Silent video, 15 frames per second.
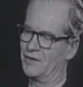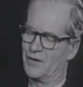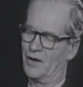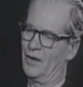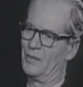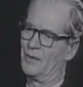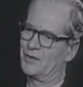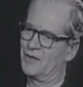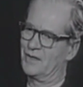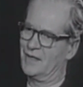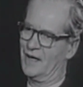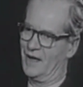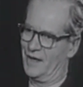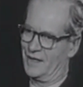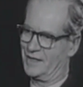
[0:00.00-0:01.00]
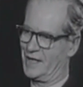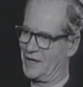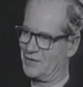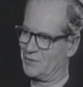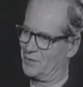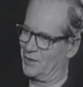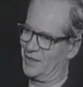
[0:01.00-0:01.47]
almost entirely
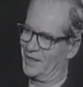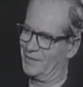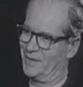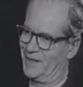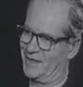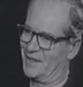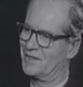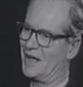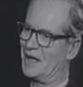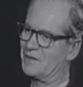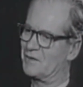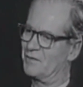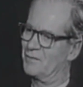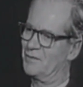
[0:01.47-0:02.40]
guesswork, but it's lots of